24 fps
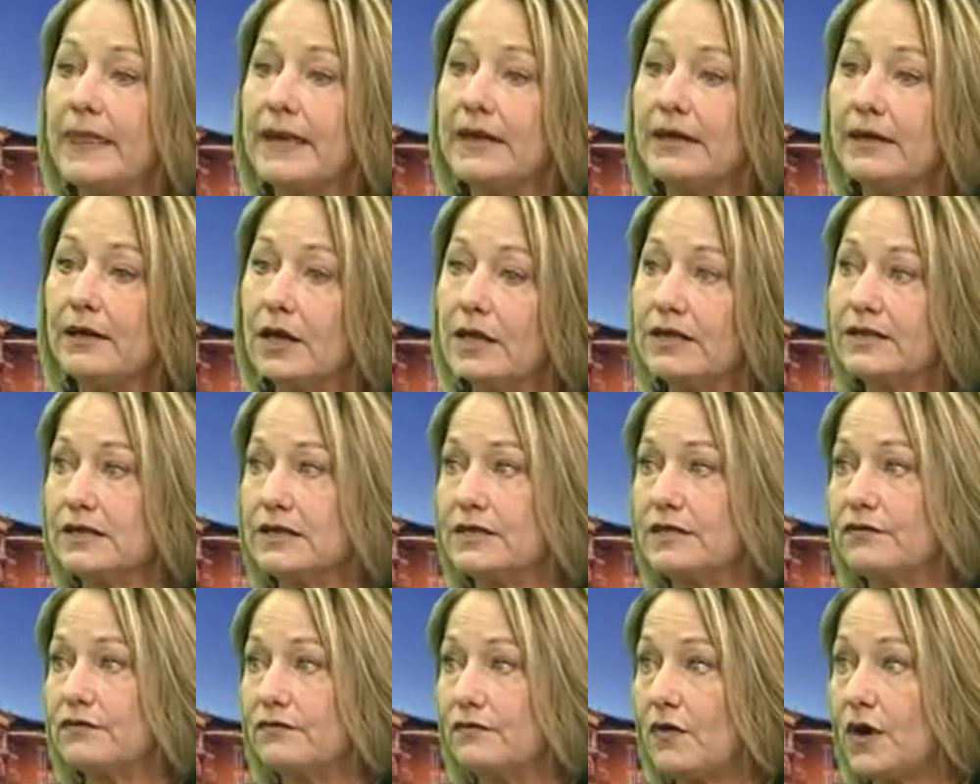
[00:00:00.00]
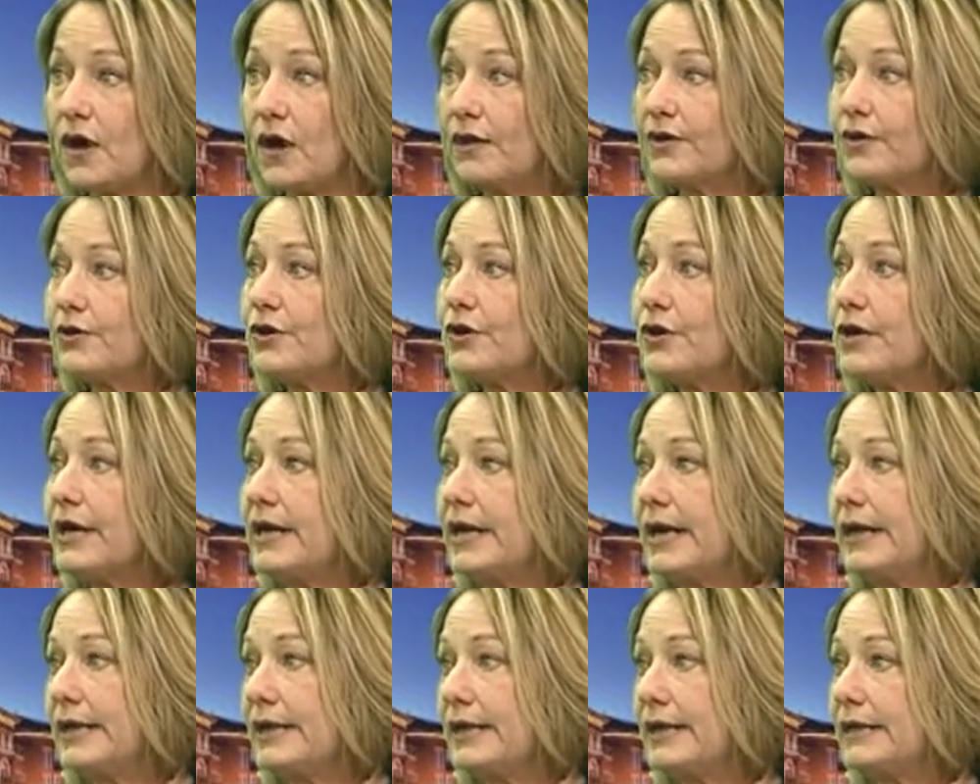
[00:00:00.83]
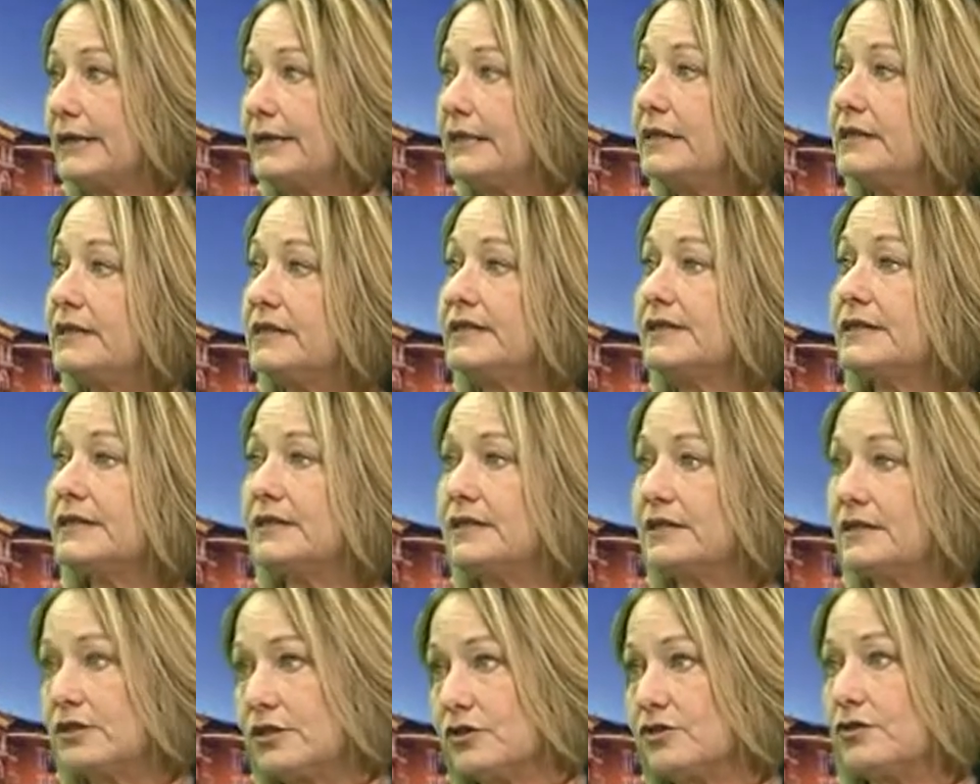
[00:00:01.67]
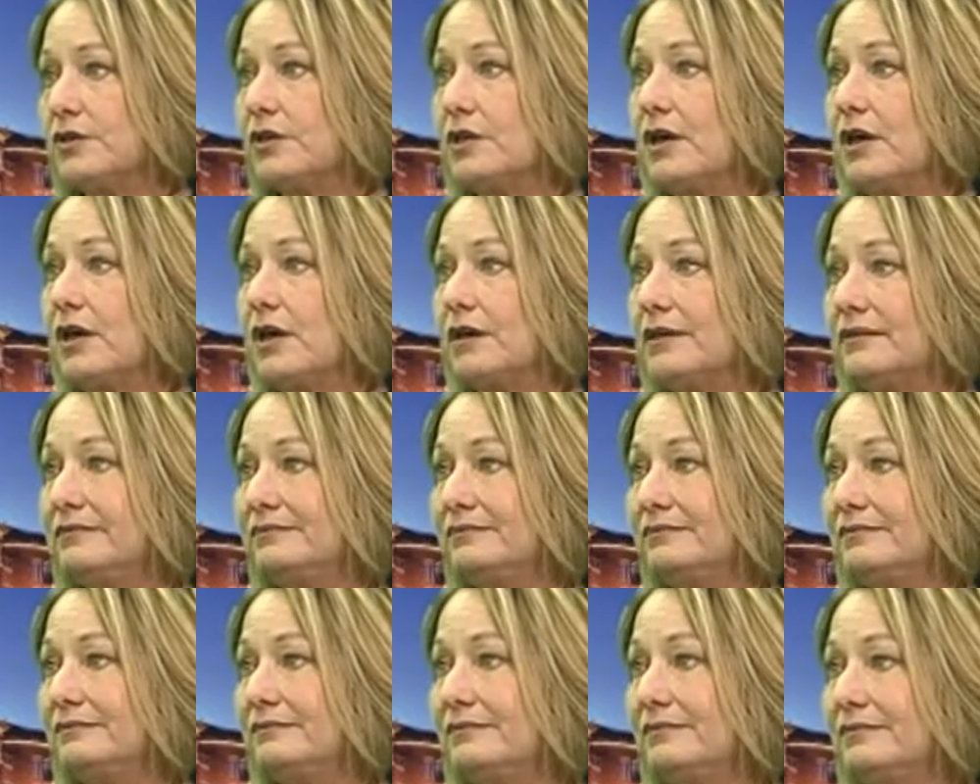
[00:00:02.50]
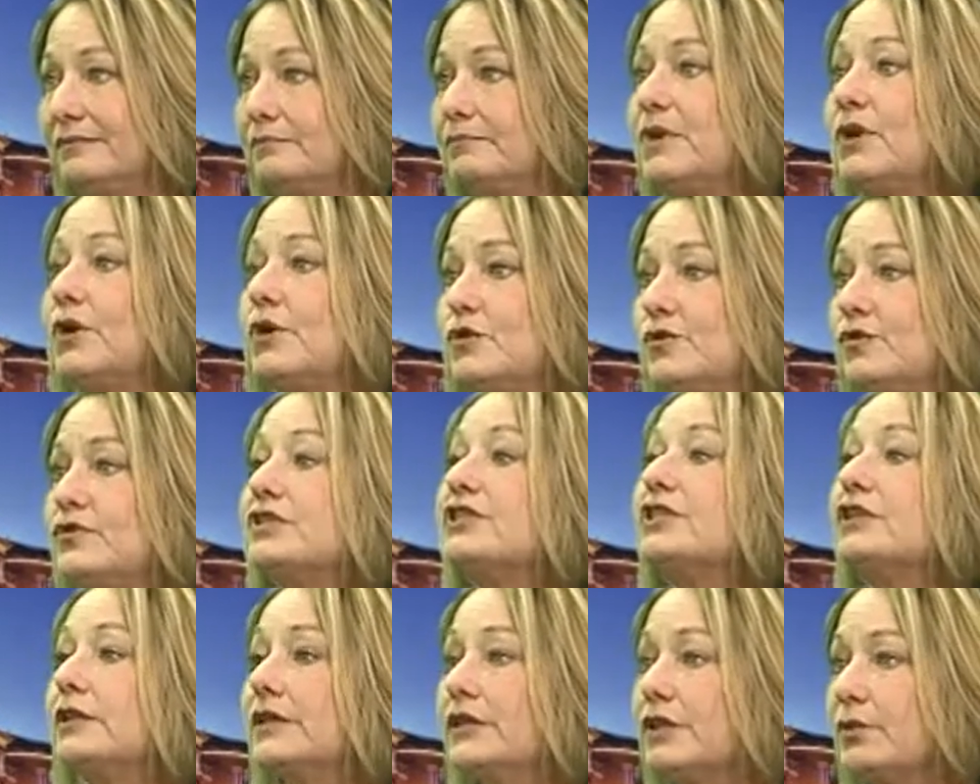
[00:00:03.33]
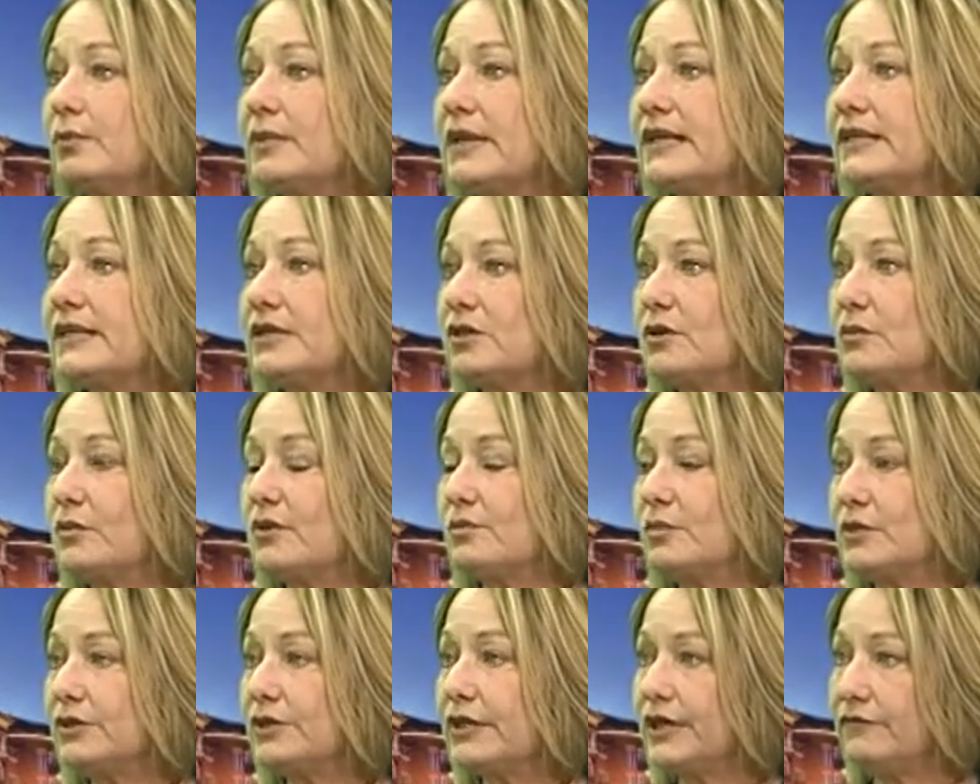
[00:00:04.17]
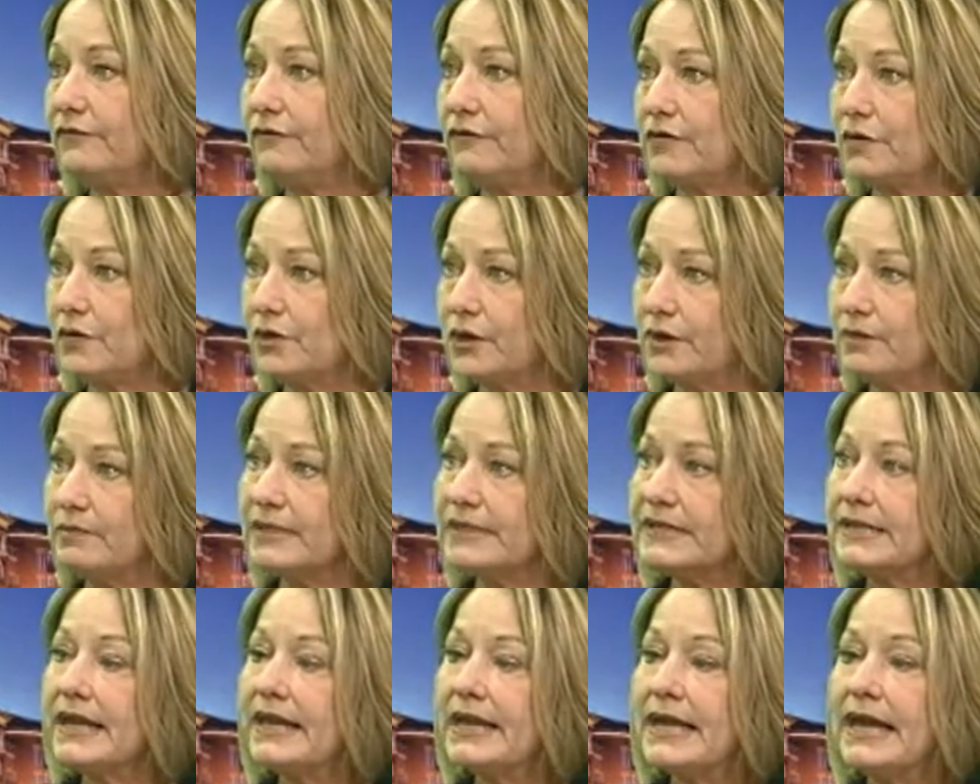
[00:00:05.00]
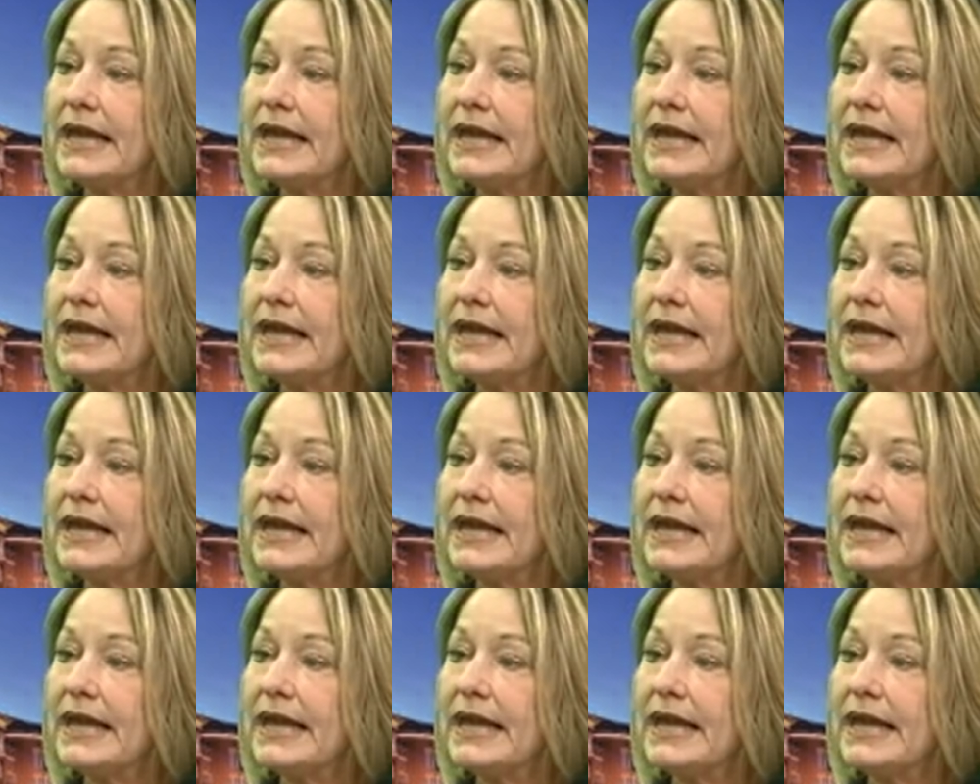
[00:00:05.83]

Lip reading: He lost his father and his sister-in-law, both to glioblastoma multiformes.